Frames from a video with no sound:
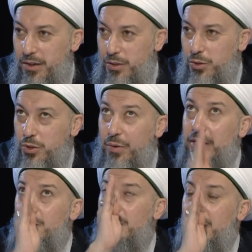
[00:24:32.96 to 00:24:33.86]
You direct
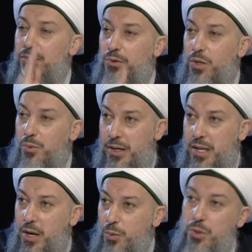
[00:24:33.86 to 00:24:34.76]
yourself to the one.
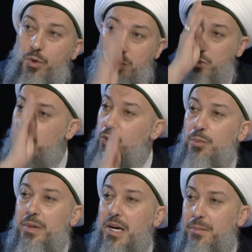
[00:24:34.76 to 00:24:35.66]
We don't
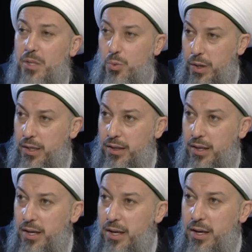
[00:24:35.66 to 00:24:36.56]
become the one
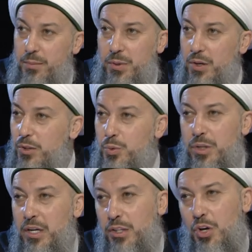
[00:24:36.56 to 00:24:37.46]
because we're
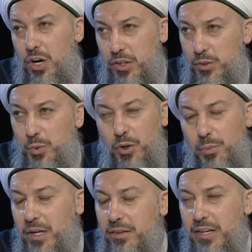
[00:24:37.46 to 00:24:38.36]
not gods. We don't
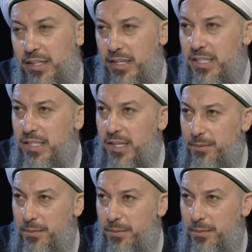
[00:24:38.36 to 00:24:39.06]
believe that in Islam.